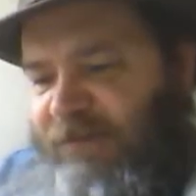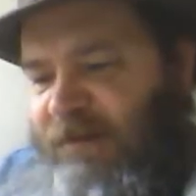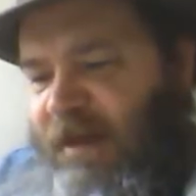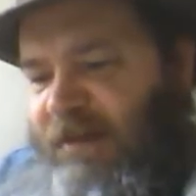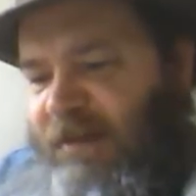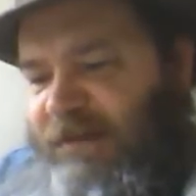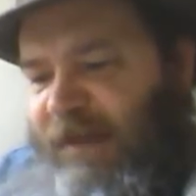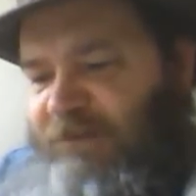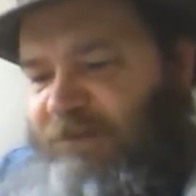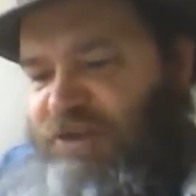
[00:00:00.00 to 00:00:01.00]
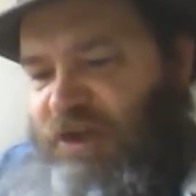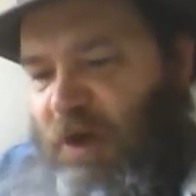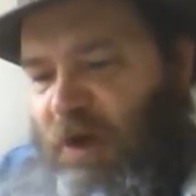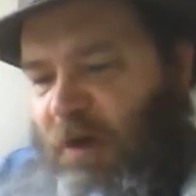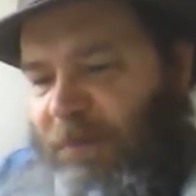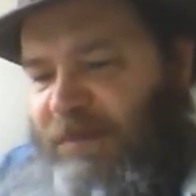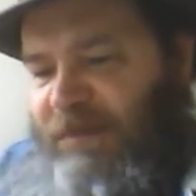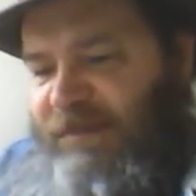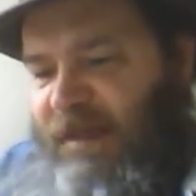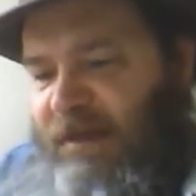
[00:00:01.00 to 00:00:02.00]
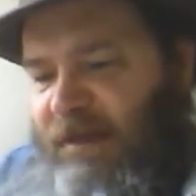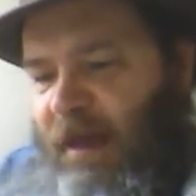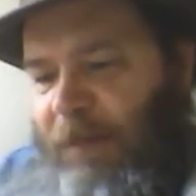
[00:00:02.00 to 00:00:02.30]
that David should go up and set up